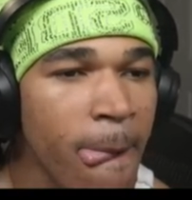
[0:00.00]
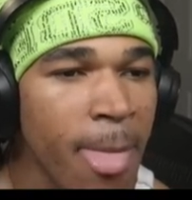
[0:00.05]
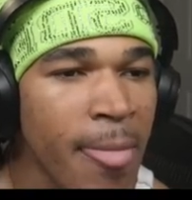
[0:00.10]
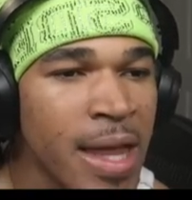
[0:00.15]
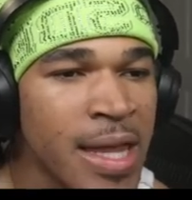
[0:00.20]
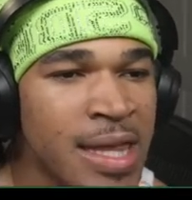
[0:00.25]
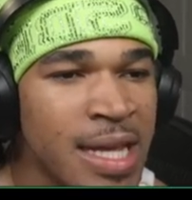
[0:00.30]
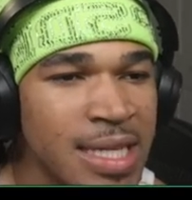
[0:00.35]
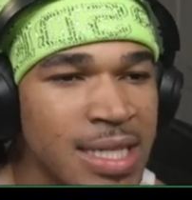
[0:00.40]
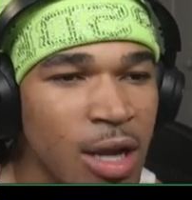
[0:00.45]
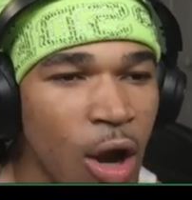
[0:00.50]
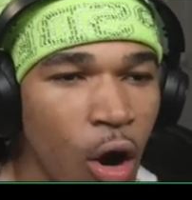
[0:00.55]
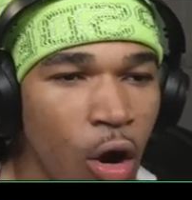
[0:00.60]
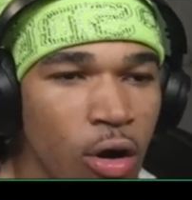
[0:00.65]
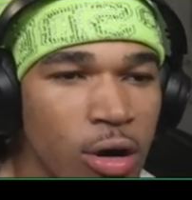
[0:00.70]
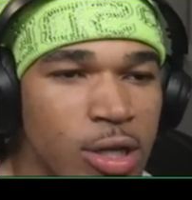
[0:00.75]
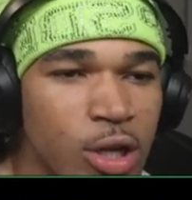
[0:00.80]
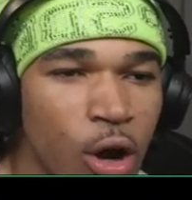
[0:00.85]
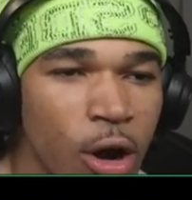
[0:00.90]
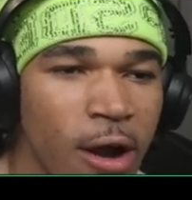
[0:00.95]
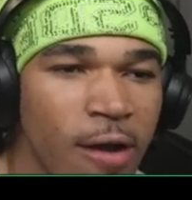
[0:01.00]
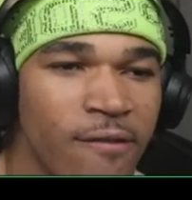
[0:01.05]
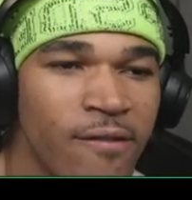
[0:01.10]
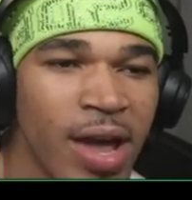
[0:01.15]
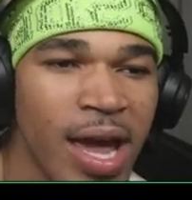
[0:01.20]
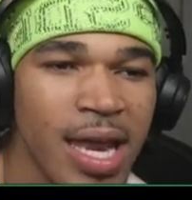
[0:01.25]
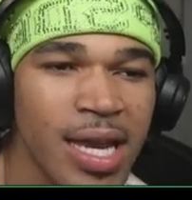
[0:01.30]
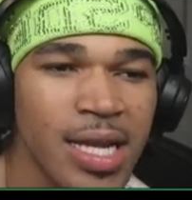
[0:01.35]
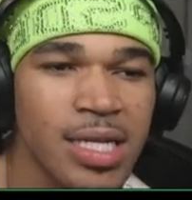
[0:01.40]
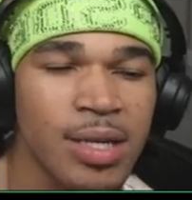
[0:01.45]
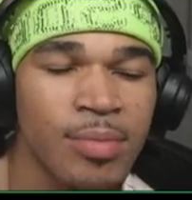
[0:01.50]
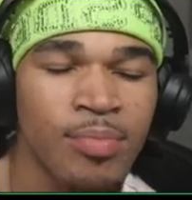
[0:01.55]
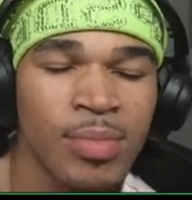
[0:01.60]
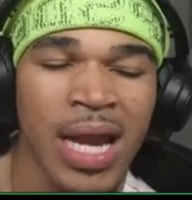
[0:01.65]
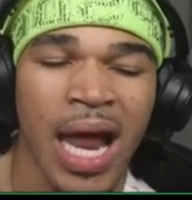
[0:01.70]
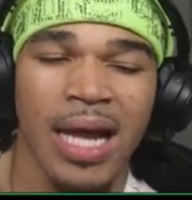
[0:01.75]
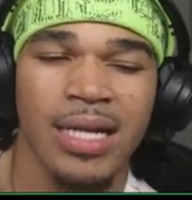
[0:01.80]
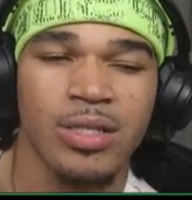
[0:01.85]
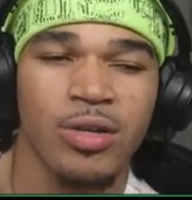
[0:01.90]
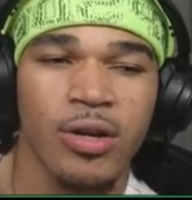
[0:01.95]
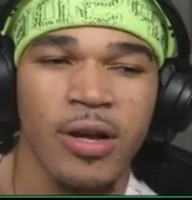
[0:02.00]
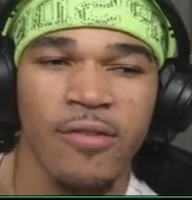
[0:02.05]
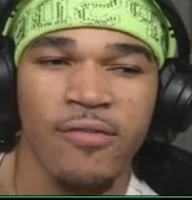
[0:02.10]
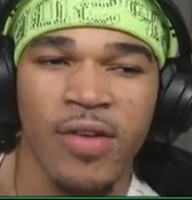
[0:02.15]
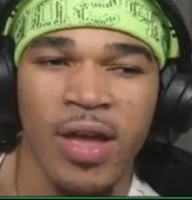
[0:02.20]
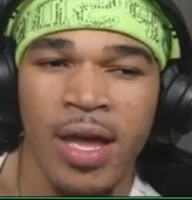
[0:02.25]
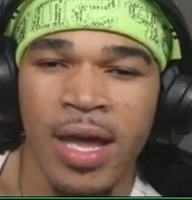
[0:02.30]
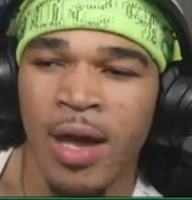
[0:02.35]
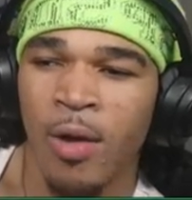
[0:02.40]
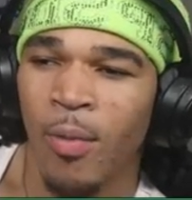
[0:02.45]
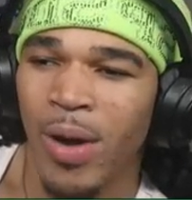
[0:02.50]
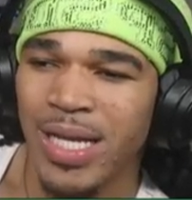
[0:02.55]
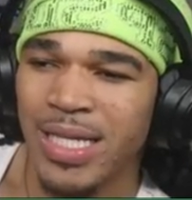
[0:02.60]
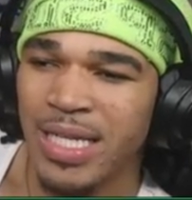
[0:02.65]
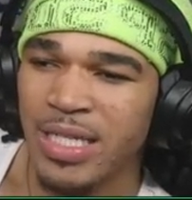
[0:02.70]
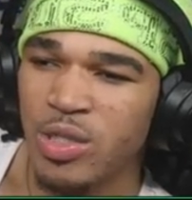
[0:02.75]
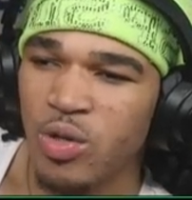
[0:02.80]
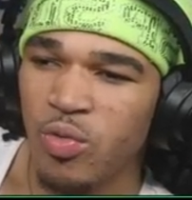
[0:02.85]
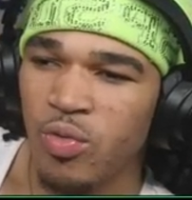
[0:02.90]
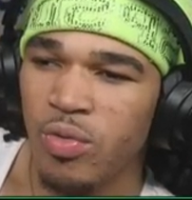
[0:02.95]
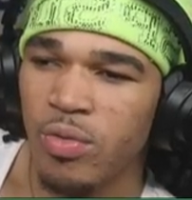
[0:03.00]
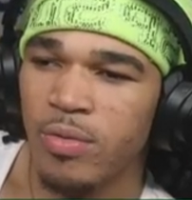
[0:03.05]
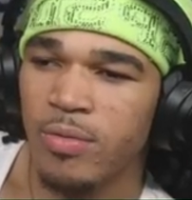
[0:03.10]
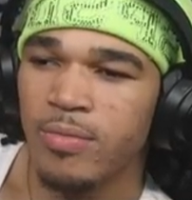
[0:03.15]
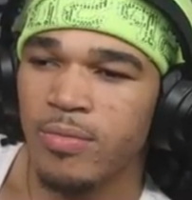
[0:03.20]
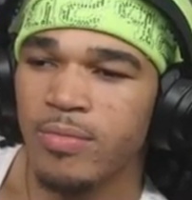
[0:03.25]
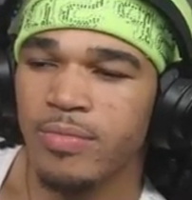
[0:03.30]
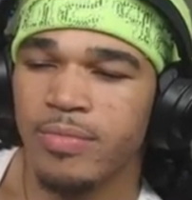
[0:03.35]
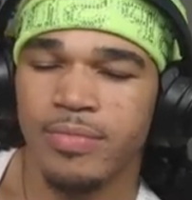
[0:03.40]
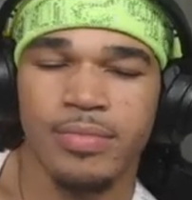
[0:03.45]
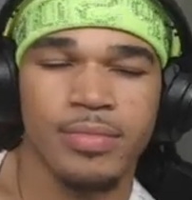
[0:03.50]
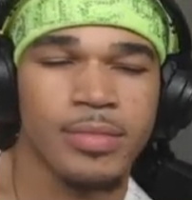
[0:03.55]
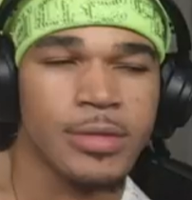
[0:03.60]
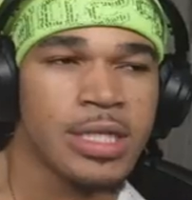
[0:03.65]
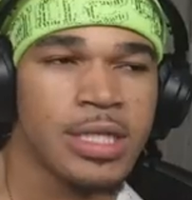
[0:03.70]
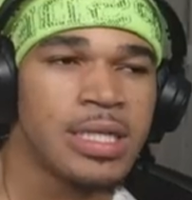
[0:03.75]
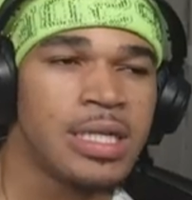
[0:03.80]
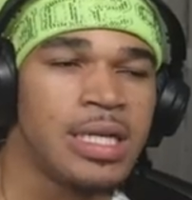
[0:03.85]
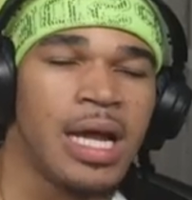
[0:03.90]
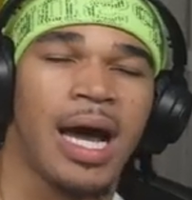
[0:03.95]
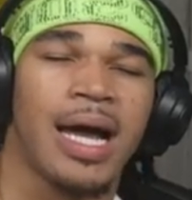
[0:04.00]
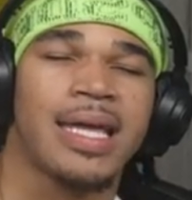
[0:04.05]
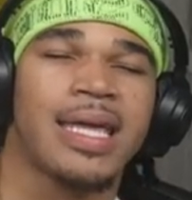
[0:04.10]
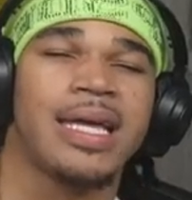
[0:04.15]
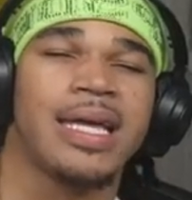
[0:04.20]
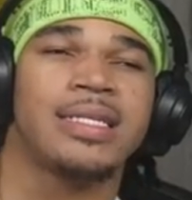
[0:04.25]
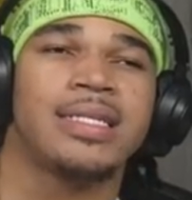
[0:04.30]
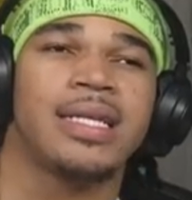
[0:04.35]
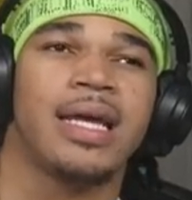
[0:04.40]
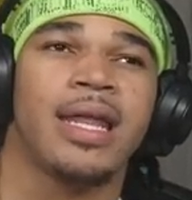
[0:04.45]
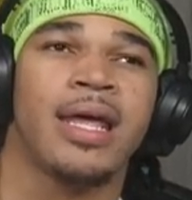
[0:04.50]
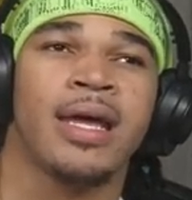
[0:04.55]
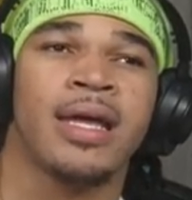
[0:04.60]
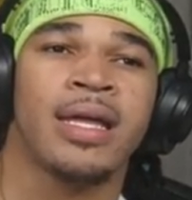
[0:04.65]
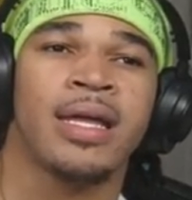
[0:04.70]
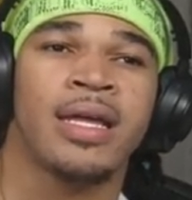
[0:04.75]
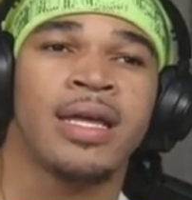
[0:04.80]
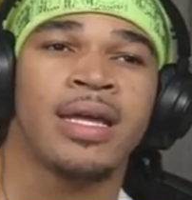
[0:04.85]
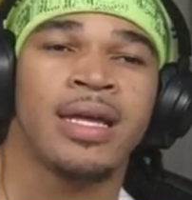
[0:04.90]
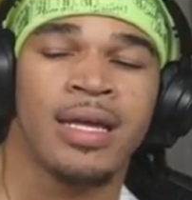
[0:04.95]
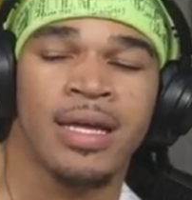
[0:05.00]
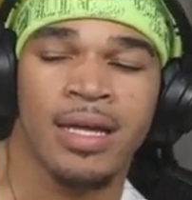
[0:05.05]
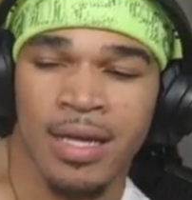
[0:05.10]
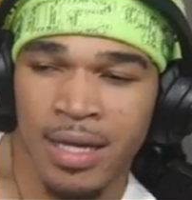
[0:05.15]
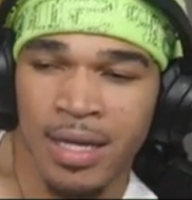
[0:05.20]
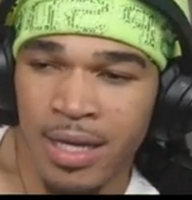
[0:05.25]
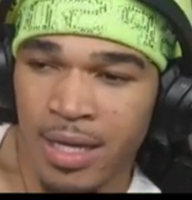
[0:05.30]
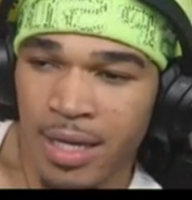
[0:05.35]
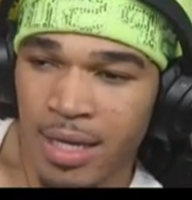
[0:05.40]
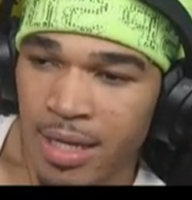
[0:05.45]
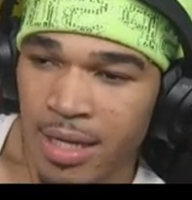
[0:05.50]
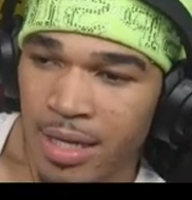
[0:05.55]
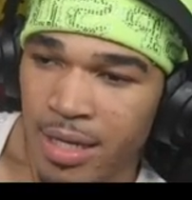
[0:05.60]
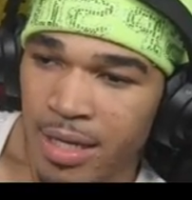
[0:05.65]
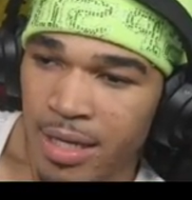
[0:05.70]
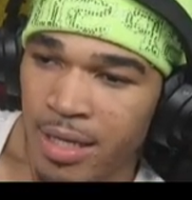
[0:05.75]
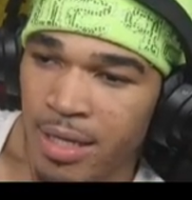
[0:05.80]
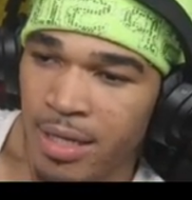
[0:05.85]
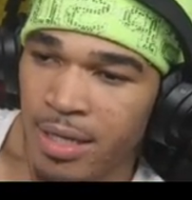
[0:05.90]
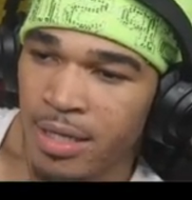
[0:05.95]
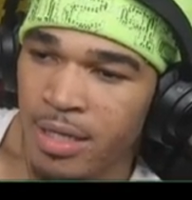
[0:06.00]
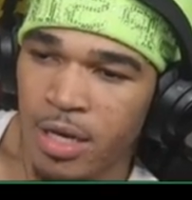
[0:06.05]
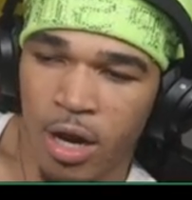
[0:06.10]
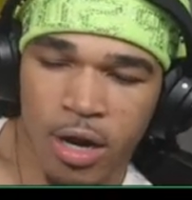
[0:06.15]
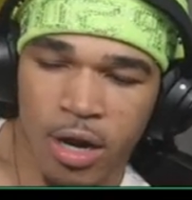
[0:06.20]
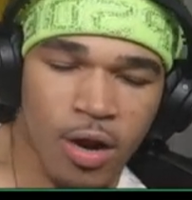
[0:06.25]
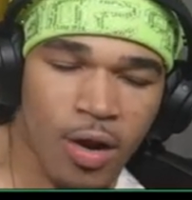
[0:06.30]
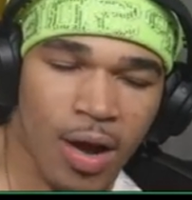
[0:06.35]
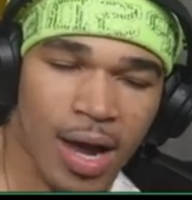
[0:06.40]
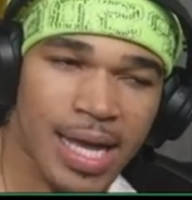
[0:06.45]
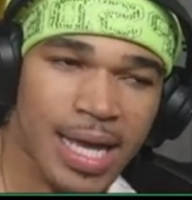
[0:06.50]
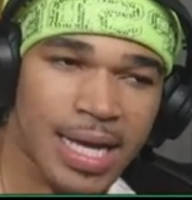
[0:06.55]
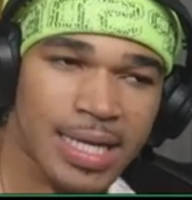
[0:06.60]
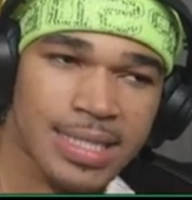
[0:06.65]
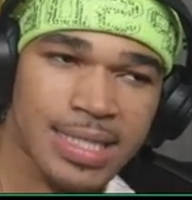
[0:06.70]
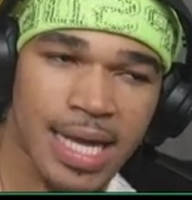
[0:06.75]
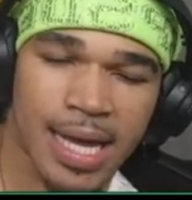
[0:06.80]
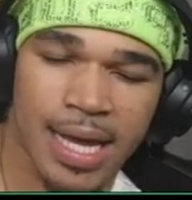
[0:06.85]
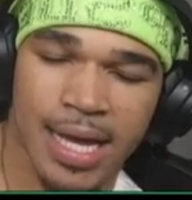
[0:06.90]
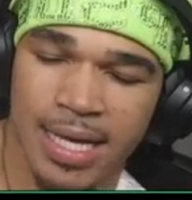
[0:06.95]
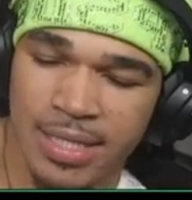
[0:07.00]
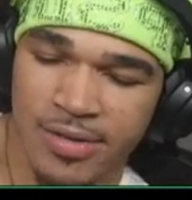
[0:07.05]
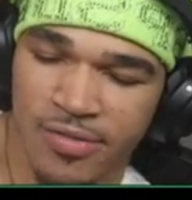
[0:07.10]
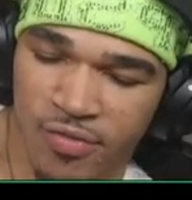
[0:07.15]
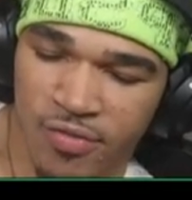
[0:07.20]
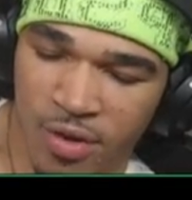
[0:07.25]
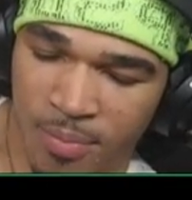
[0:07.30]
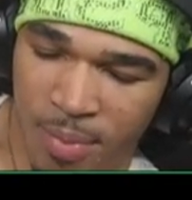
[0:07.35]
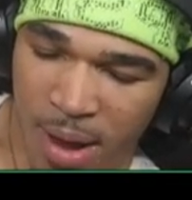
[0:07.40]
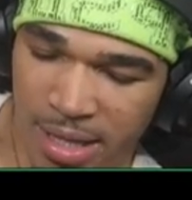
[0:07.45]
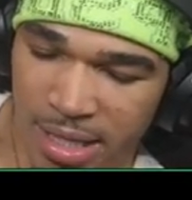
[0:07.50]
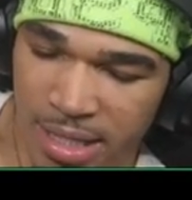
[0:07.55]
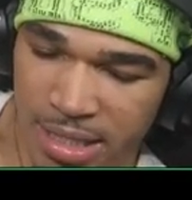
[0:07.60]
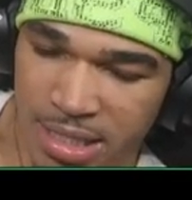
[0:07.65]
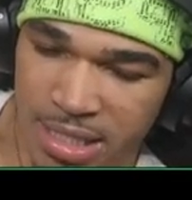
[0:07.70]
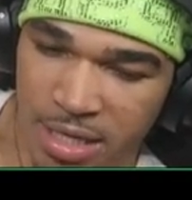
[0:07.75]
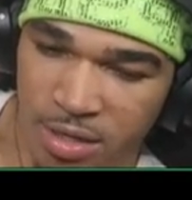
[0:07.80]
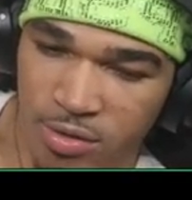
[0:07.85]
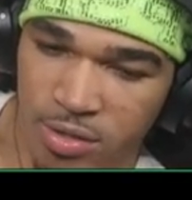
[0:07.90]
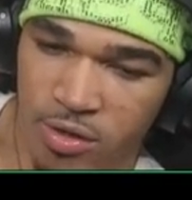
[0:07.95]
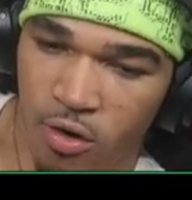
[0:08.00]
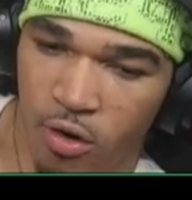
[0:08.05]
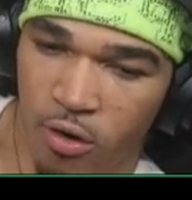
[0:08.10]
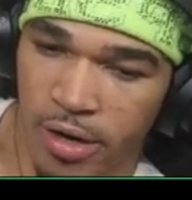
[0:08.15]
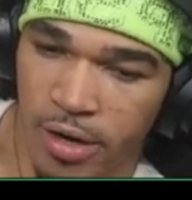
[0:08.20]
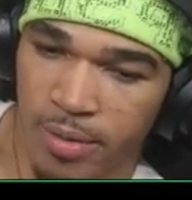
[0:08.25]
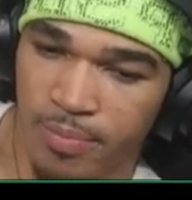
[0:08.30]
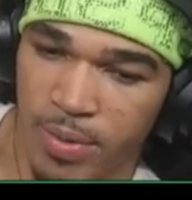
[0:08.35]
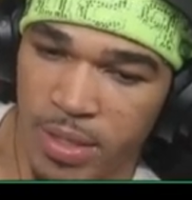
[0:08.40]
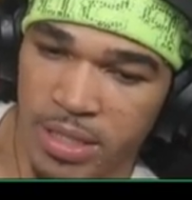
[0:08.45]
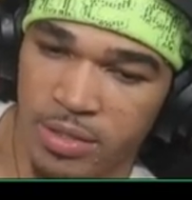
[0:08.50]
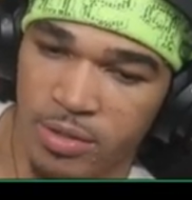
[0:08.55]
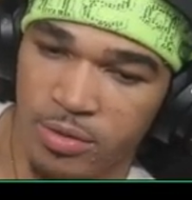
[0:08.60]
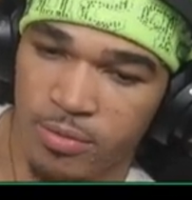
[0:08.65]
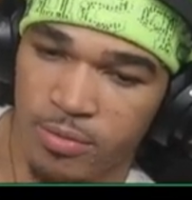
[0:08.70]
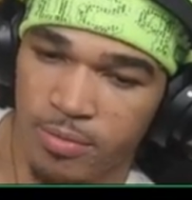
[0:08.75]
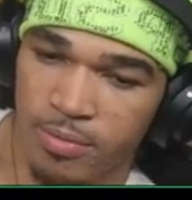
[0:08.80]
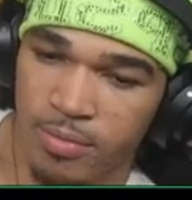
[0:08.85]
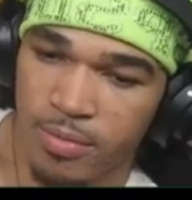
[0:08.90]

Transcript: This girl took advantage. Not took it. Wait, did you? No, I can't say that. What's up? No, no, no. I can't say it. It's about the shit you scrolled up into.